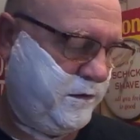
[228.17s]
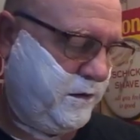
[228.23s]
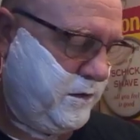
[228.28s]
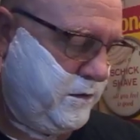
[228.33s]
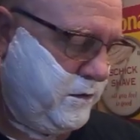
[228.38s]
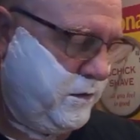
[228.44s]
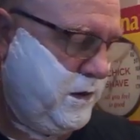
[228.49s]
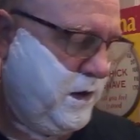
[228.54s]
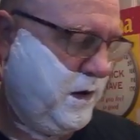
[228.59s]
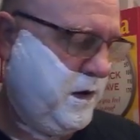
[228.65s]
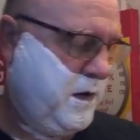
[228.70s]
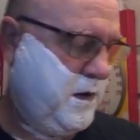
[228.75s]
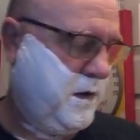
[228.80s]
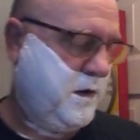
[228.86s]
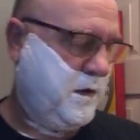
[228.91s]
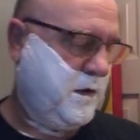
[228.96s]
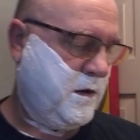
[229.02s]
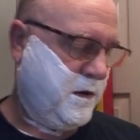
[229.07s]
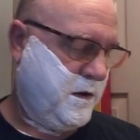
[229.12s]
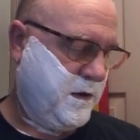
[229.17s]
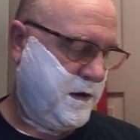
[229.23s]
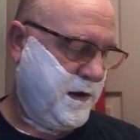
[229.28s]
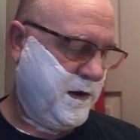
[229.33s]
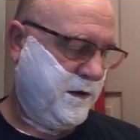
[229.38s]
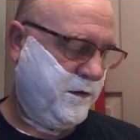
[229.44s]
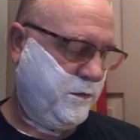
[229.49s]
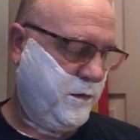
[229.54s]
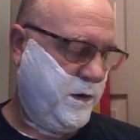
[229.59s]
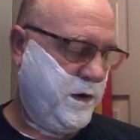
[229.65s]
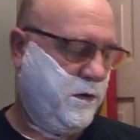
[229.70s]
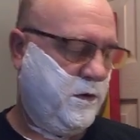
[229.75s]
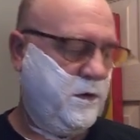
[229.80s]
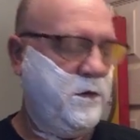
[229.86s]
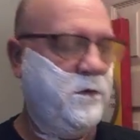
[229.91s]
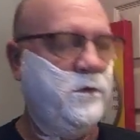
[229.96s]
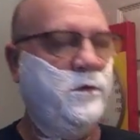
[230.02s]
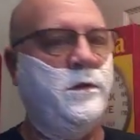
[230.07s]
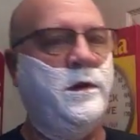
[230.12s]
So yes, we are
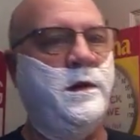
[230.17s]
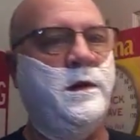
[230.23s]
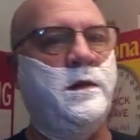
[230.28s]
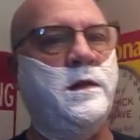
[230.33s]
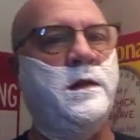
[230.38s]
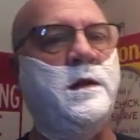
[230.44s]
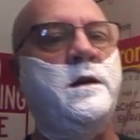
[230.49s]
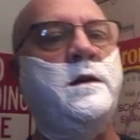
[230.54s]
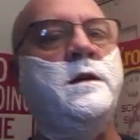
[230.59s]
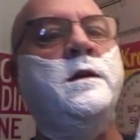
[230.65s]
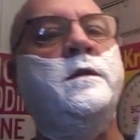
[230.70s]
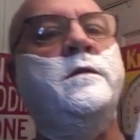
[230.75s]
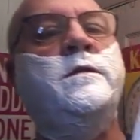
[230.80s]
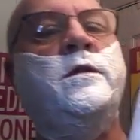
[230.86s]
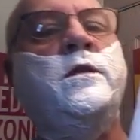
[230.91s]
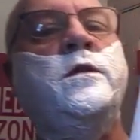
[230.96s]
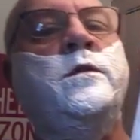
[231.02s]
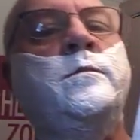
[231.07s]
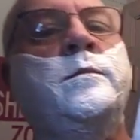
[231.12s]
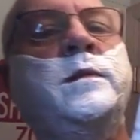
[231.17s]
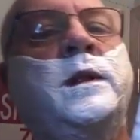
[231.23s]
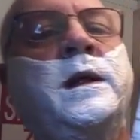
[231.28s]
using the firm